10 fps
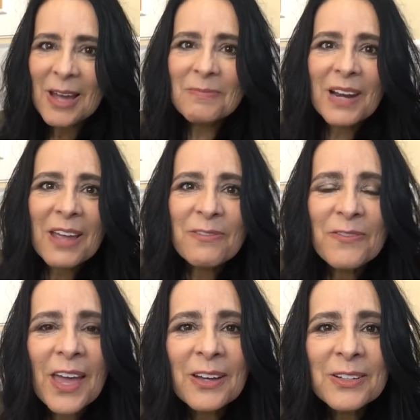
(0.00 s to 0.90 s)
But I
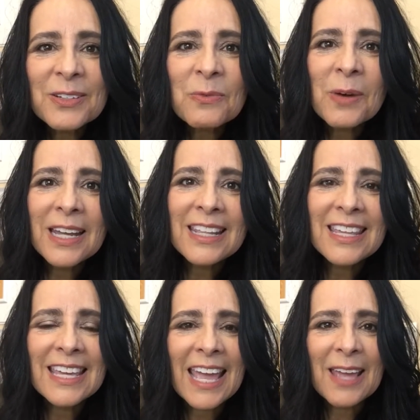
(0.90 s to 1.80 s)
found one of
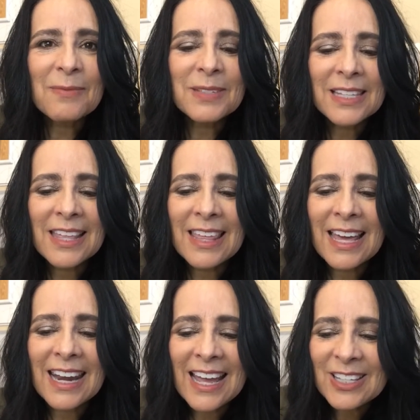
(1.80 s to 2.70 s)
the games
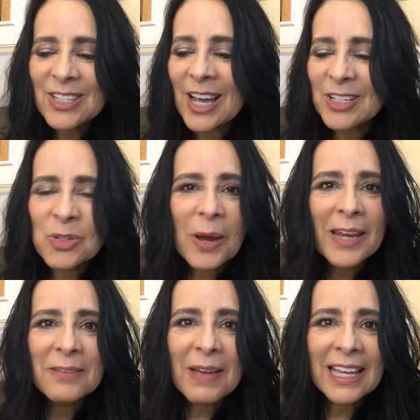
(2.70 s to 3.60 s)
that I
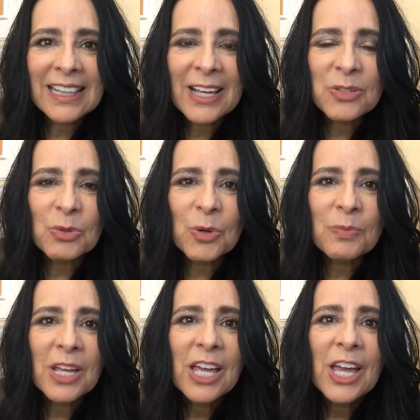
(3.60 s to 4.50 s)
tried in my
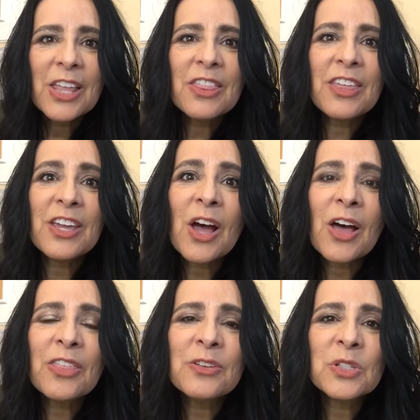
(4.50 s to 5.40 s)
classroom. The
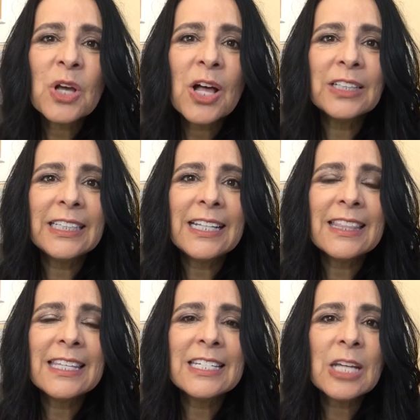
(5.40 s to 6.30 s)
authors call
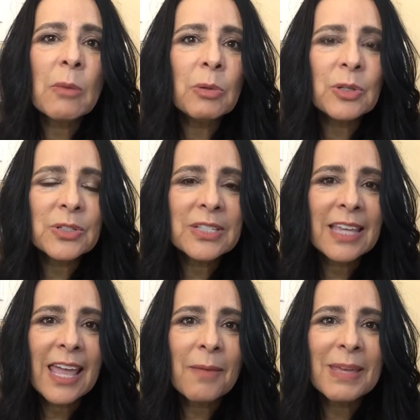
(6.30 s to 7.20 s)
it the doubles game.